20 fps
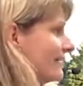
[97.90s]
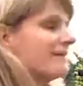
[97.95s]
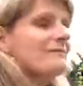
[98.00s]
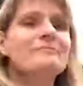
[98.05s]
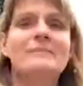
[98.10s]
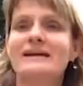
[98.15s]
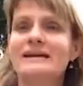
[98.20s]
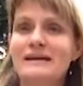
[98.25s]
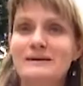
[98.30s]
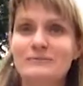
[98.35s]

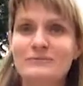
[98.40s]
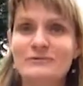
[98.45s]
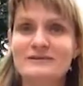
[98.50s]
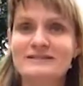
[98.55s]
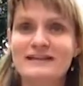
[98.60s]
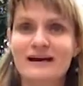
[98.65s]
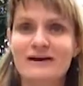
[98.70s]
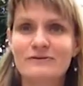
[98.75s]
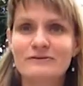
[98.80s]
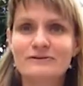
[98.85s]
my neighbor
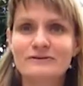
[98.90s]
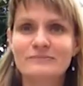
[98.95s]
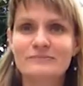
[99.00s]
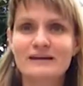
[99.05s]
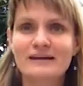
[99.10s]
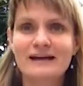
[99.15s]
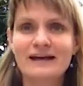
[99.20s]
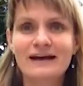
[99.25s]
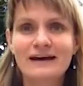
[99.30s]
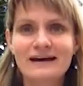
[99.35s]
was out
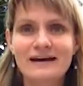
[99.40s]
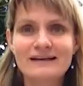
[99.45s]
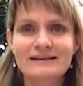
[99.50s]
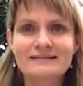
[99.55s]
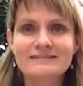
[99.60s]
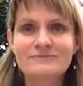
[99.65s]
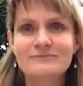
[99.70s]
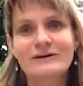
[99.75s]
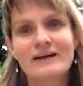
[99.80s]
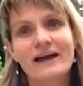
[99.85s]

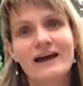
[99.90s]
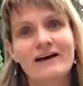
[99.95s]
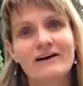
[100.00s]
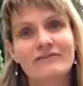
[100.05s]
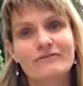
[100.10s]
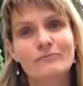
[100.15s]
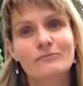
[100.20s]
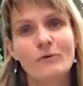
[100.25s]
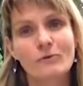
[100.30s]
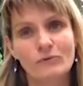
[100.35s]
because we
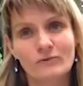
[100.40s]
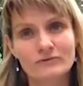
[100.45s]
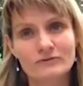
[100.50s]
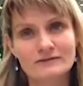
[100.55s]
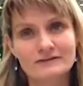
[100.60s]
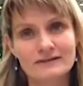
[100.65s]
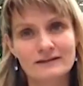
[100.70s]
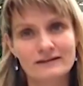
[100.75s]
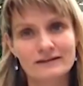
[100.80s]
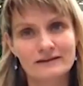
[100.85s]
have
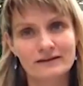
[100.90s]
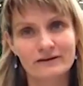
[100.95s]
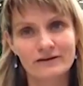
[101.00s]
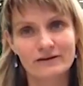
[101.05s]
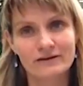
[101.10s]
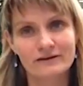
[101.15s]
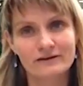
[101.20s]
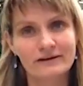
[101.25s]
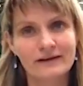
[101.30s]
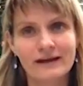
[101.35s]
moles in the
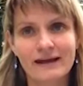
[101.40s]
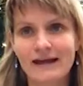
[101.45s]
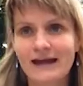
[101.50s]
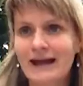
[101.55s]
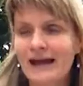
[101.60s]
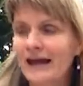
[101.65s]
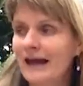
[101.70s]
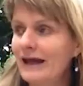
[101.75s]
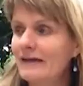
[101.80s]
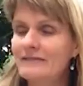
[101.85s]
yard,
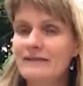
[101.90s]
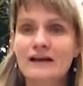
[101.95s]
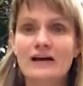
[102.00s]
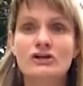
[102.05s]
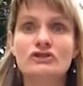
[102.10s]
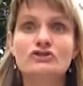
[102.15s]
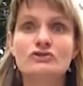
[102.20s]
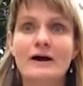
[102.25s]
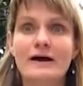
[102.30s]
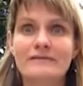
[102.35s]
and they
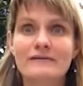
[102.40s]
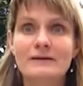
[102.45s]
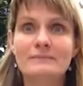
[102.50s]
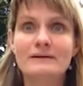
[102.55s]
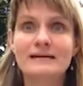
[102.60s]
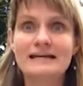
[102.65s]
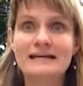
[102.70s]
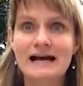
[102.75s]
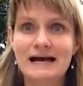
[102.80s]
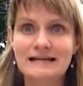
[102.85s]
are driving
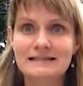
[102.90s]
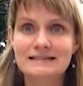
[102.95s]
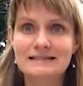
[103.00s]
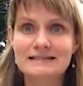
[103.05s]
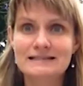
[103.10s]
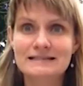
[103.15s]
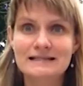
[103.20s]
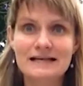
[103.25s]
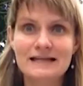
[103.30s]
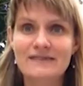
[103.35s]
me
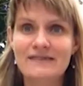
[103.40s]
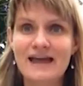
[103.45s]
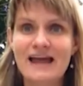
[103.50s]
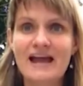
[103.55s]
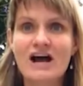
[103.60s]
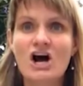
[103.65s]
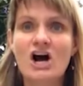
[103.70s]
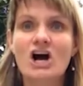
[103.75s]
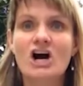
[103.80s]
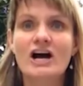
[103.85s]
nuts.
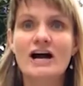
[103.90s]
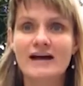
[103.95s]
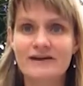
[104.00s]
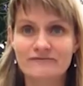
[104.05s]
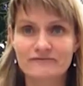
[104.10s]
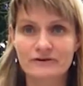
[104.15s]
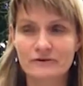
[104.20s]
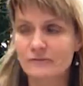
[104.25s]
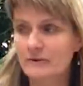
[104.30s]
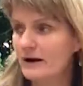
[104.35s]
They are
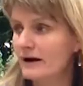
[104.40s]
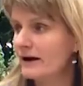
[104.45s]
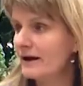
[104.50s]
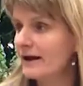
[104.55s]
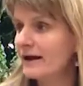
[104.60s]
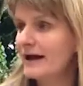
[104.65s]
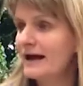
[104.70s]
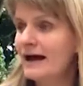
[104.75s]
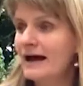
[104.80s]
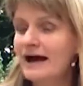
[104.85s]
everywhere.
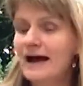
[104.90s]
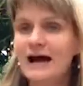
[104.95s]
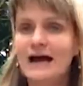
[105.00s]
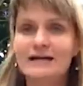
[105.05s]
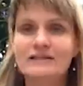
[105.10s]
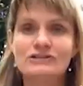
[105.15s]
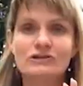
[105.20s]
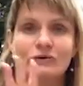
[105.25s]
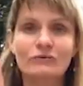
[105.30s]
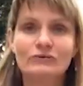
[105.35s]

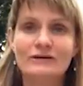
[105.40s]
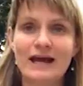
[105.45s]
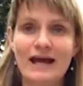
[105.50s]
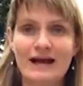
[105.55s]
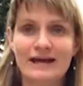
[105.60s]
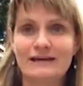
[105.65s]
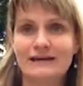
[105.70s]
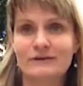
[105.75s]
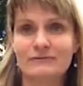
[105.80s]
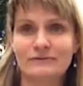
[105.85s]
I don't know
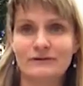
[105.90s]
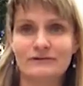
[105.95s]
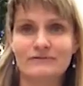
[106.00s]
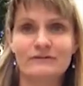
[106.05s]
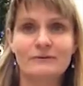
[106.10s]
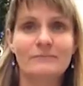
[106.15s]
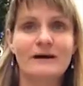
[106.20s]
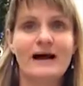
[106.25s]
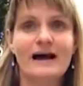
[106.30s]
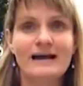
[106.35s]
how to get rid of
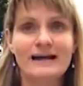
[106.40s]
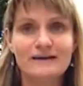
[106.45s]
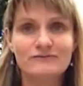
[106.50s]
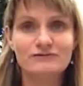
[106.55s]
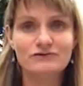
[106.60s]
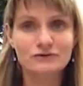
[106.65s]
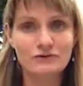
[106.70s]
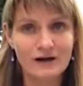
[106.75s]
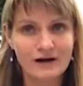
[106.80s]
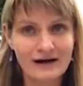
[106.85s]
them. I
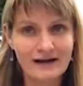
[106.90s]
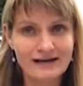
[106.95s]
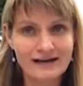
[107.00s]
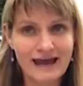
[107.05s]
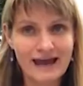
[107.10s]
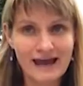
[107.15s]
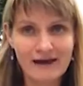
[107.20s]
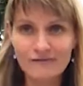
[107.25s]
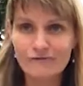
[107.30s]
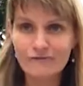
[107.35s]
have tried
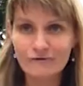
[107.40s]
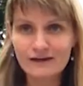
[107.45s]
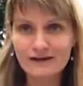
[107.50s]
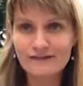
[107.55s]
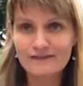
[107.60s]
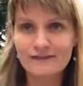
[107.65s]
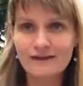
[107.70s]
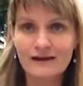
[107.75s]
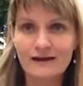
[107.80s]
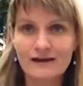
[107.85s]

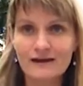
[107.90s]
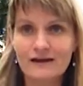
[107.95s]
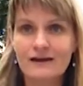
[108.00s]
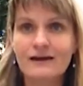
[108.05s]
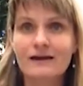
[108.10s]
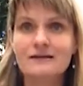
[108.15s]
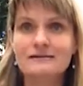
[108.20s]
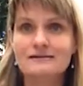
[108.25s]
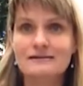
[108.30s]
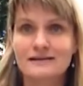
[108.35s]
everything
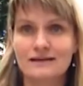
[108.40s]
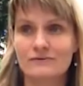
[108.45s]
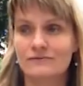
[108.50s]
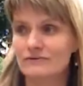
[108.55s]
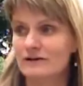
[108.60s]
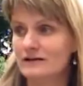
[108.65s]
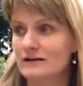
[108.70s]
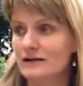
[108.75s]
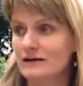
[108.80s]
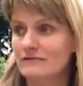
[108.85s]
to get
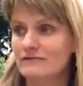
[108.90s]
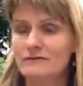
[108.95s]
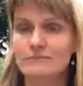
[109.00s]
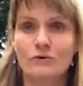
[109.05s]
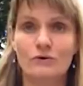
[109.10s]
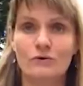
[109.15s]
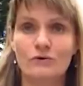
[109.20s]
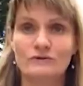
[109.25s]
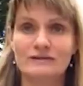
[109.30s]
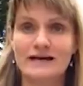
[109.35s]
rid of the
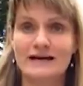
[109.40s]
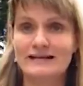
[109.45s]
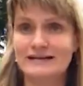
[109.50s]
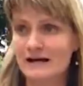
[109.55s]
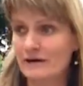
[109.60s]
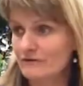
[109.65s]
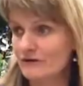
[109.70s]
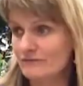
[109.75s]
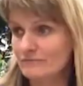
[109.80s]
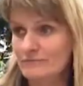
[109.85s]
moles. I
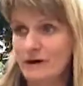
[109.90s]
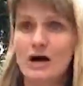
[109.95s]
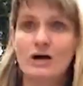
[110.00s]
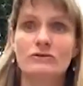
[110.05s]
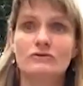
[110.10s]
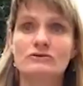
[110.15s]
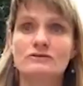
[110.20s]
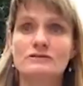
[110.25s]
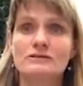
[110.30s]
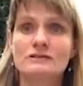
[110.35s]
now have
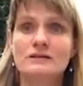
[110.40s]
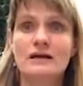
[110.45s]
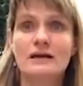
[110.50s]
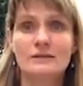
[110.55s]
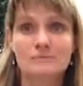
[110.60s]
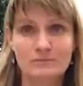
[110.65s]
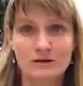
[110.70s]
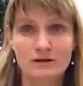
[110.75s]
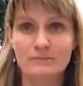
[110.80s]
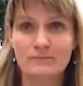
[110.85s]
bottles,
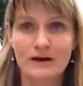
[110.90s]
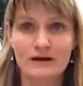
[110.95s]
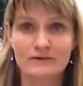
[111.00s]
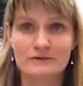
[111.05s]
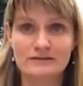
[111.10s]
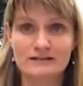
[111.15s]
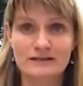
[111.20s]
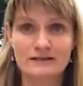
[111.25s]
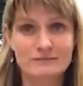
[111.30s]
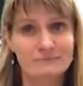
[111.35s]
beer
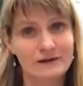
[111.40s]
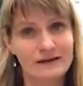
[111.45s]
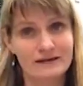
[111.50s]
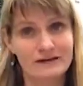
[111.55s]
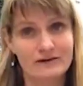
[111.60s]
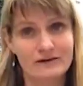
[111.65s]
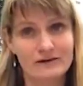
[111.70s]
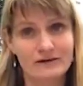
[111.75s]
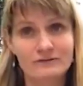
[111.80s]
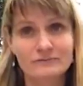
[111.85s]
bottles in my
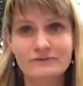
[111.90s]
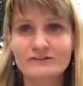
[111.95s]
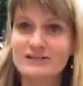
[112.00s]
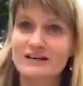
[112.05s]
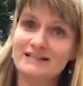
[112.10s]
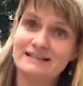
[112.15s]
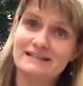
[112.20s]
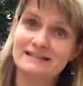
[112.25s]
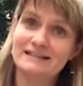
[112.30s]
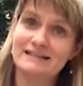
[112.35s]
yard, which
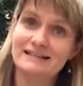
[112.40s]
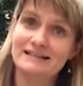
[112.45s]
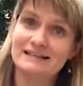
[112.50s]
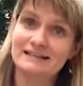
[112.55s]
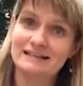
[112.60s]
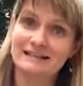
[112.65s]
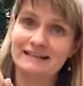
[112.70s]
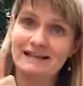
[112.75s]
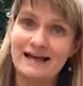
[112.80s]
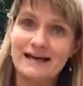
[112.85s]
I did
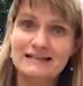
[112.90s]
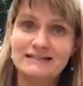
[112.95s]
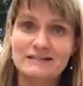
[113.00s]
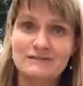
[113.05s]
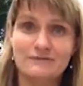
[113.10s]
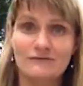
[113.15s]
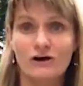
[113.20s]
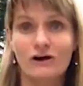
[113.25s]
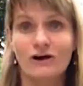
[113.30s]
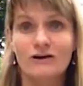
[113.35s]
last
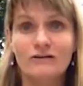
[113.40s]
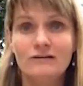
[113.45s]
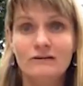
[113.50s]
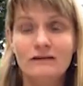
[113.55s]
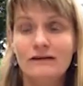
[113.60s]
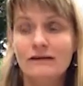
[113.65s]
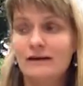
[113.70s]
fall